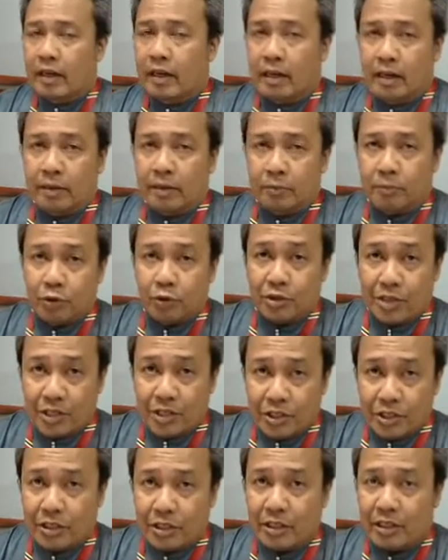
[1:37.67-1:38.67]

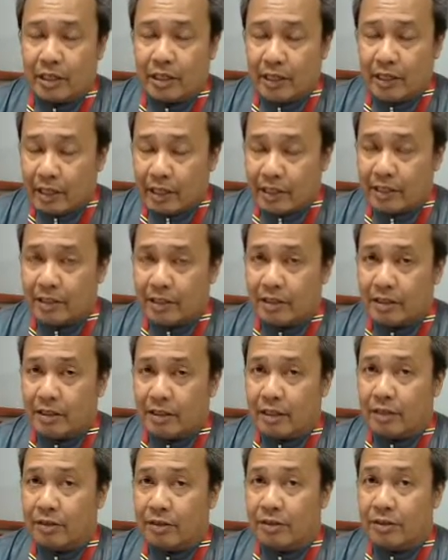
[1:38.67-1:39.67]
mutation is
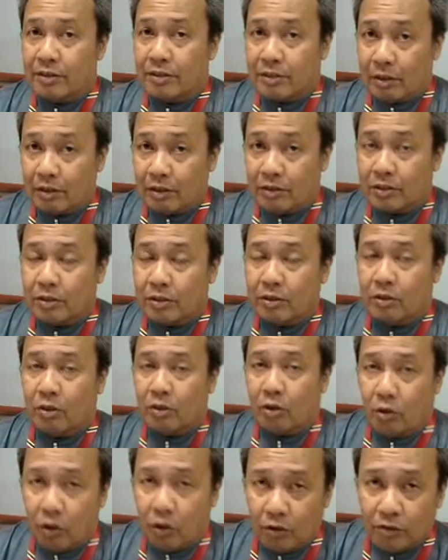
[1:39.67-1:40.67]
the result
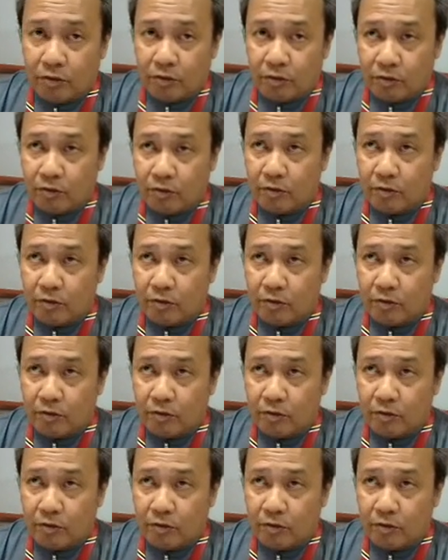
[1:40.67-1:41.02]
of